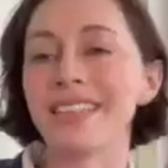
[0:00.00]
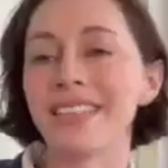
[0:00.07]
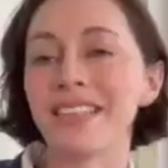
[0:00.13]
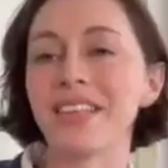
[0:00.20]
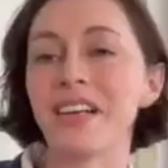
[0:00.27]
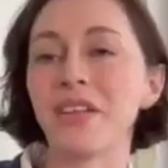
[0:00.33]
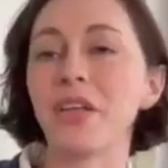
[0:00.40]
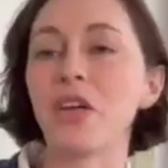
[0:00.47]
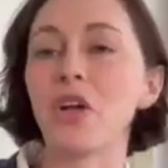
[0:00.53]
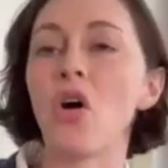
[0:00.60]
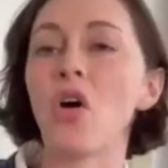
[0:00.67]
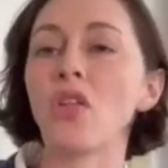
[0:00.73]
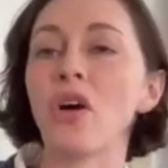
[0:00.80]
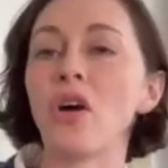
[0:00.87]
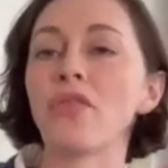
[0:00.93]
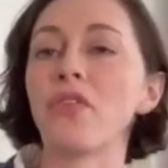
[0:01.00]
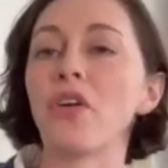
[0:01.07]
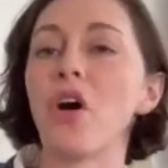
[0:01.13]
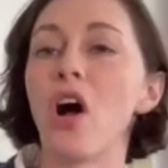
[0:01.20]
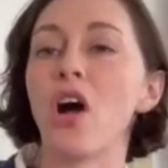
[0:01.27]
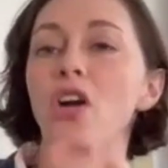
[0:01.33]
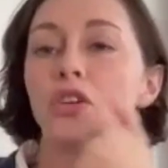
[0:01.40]
necessarily call on for
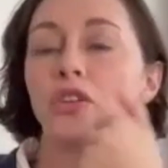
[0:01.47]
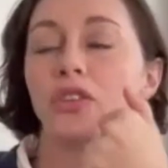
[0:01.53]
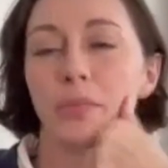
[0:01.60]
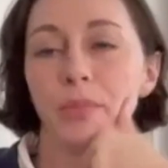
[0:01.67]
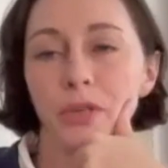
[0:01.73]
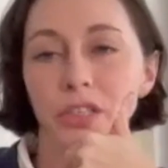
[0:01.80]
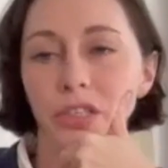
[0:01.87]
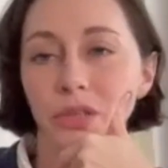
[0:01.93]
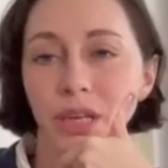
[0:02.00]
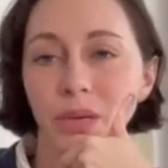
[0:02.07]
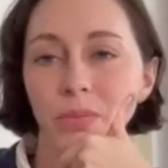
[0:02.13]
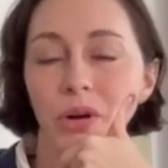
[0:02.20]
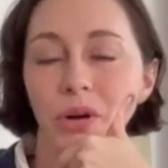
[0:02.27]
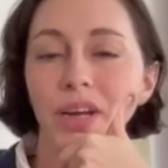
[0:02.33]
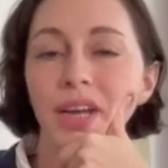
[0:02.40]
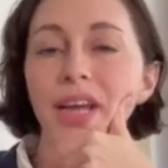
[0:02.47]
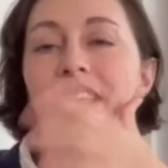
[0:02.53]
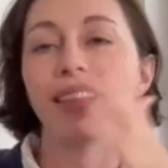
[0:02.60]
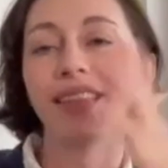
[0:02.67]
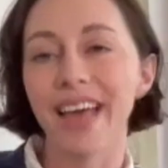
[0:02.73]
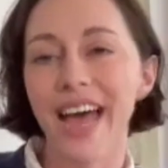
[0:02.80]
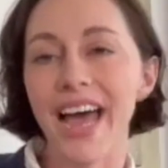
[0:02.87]
hot girl number two anymore.
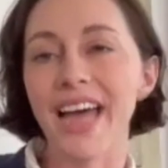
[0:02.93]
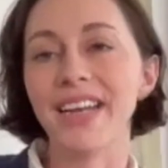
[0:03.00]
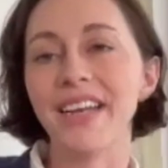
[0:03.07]
That